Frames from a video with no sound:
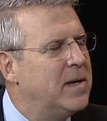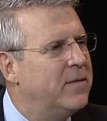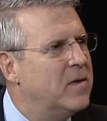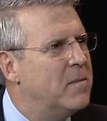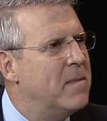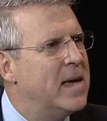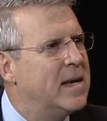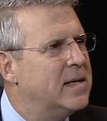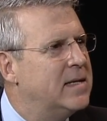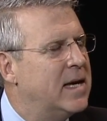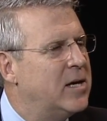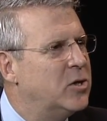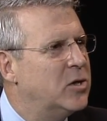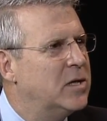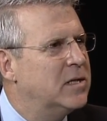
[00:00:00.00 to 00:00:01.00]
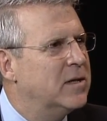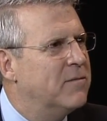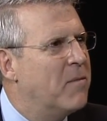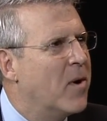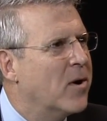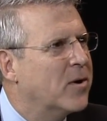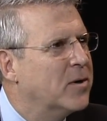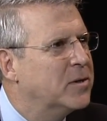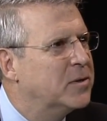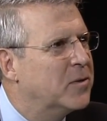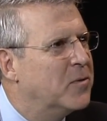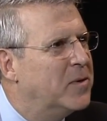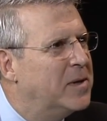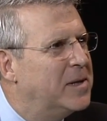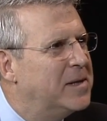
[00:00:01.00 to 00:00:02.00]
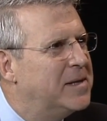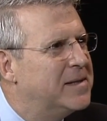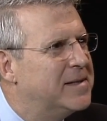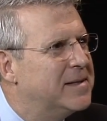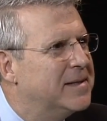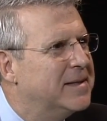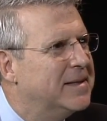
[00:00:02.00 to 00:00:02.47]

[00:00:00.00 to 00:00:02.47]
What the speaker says: of the Meditations of Marcus Aurelius?